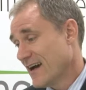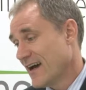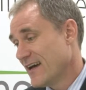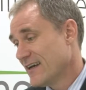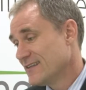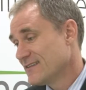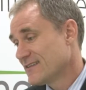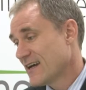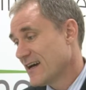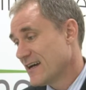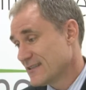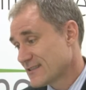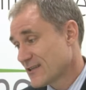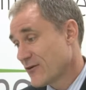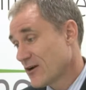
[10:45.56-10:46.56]

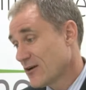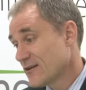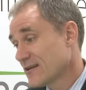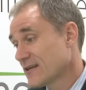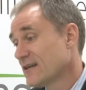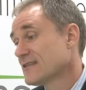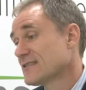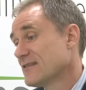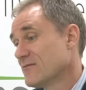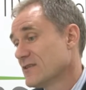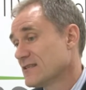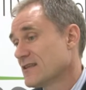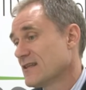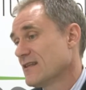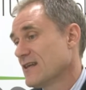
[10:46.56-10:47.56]
And so a lot of
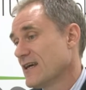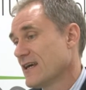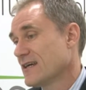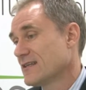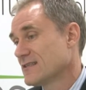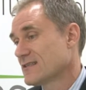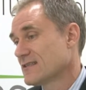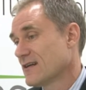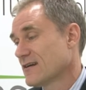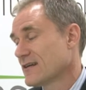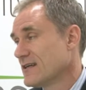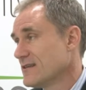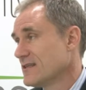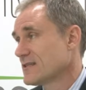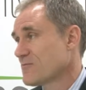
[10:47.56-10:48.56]
customers, they get
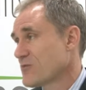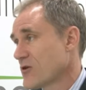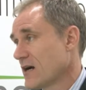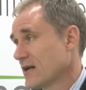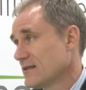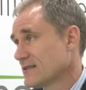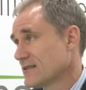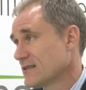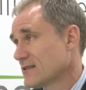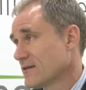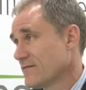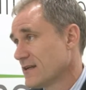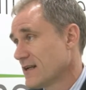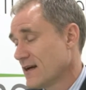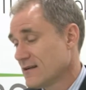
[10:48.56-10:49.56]
stuck in this paralysis
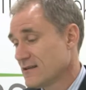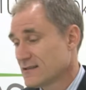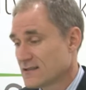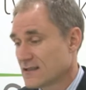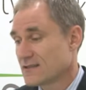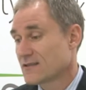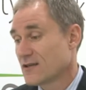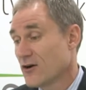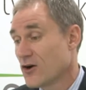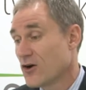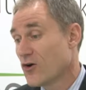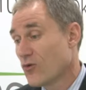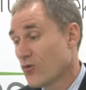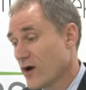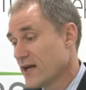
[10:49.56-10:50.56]
of analysis.
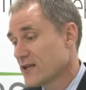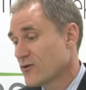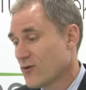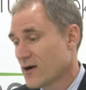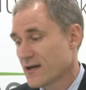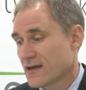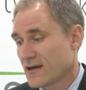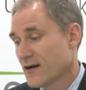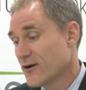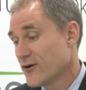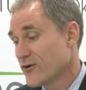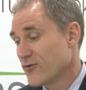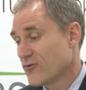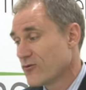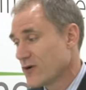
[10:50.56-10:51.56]
Where do I
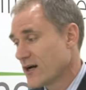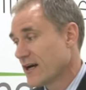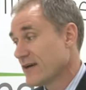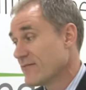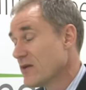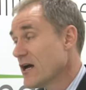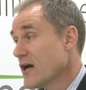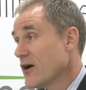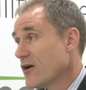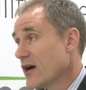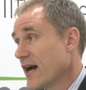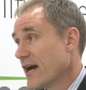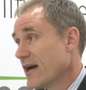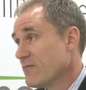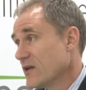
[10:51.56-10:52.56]
go?
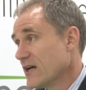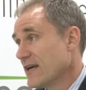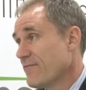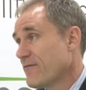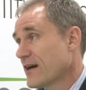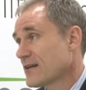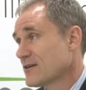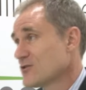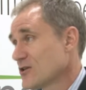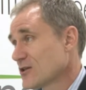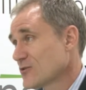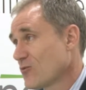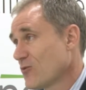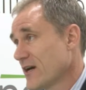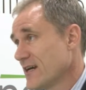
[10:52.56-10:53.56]
If I could
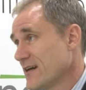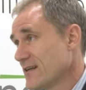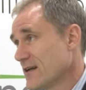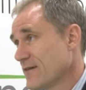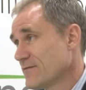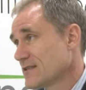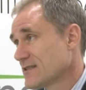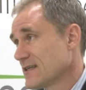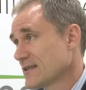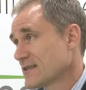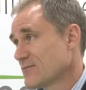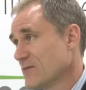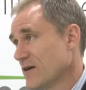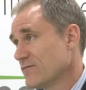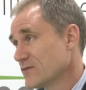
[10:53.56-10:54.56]
just wait another
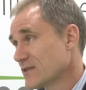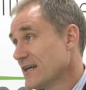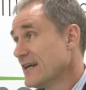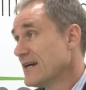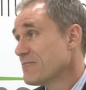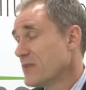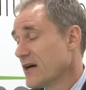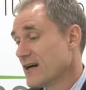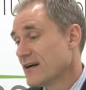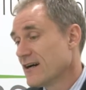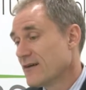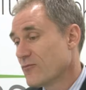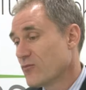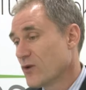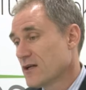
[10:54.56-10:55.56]
6 months. But
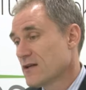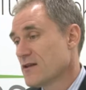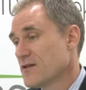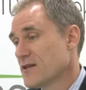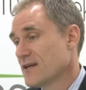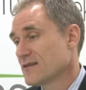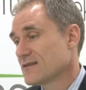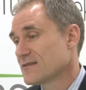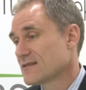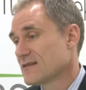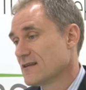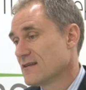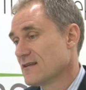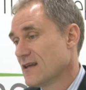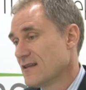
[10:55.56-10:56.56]
one of the things
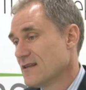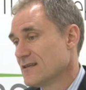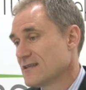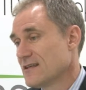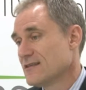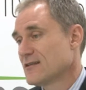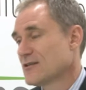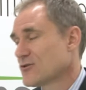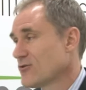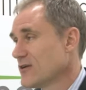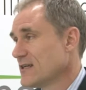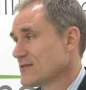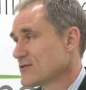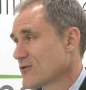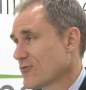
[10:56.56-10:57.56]
that this
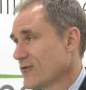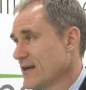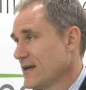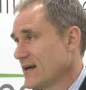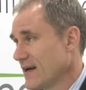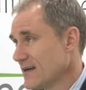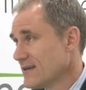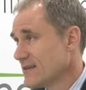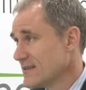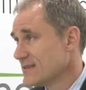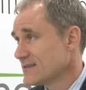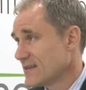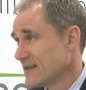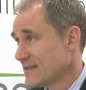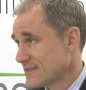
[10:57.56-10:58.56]
industry is great at
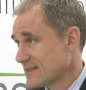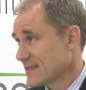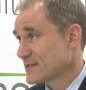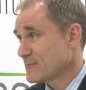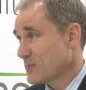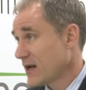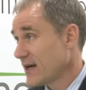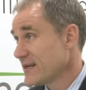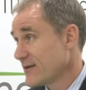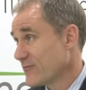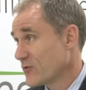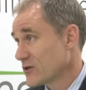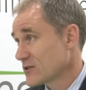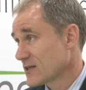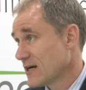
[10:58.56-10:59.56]
is
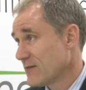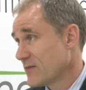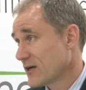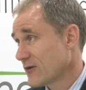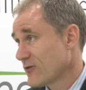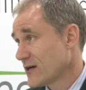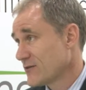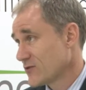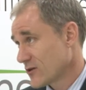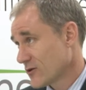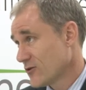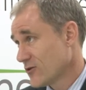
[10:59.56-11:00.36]
explaining what's coming around the